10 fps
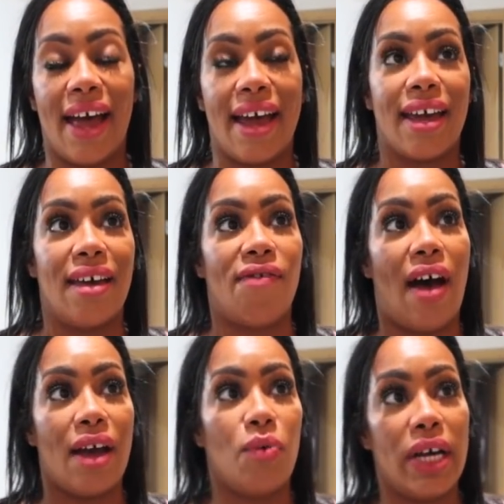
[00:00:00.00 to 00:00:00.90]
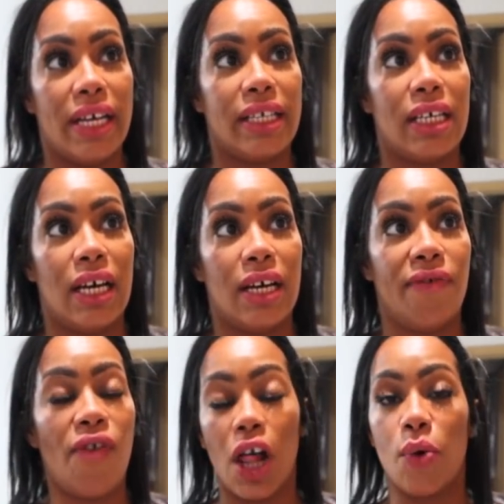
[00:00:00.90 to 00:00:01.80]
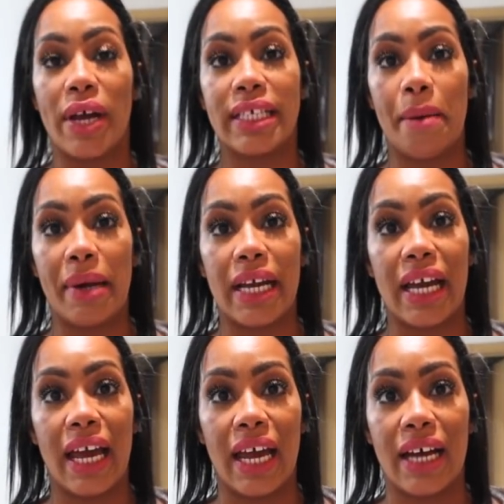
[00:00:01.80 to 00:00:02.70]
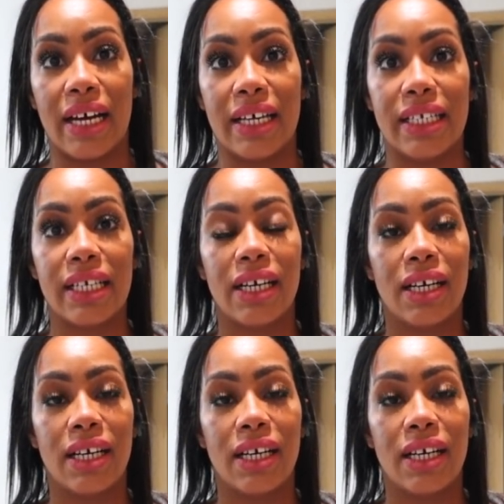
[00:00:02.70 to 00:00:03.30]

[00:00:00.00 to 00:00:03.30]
Like, if I was following somebody and